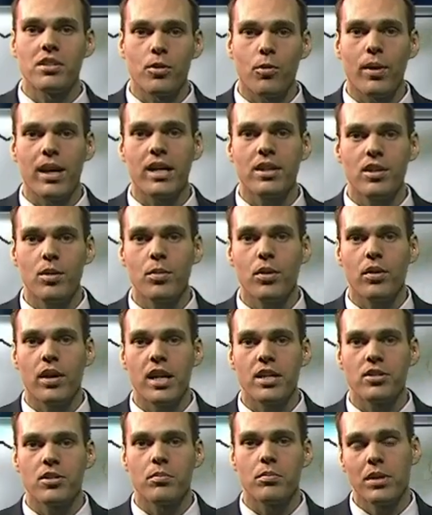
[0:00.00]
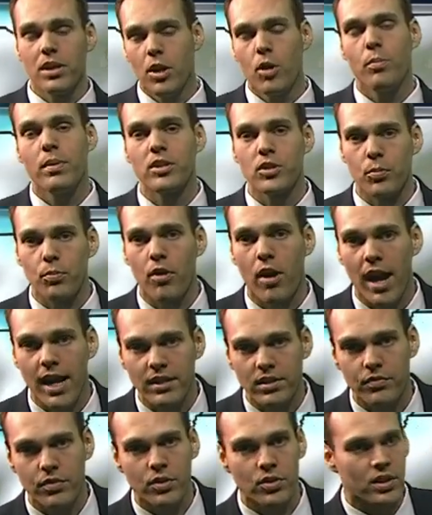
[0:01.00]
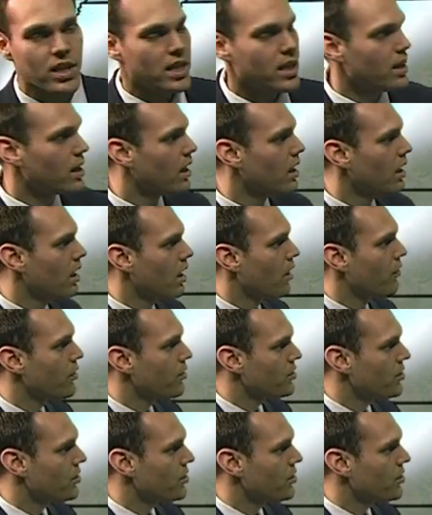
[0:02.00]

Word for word: in the way of accumulation, but don't be surprised if you see a few